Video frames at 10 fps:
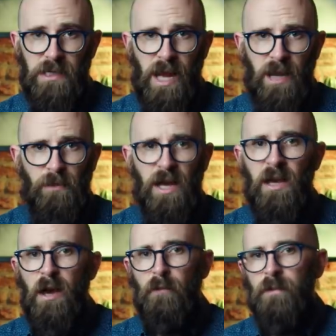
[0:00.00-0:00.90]
caliber,
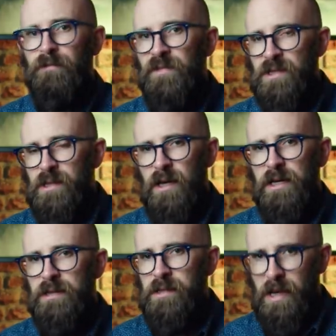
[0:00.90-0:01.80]
from the
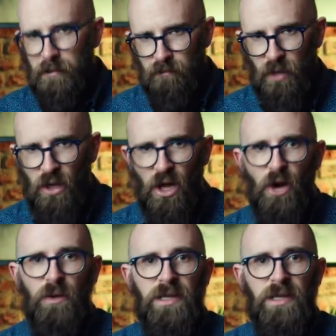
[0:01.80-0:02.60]
sides and below,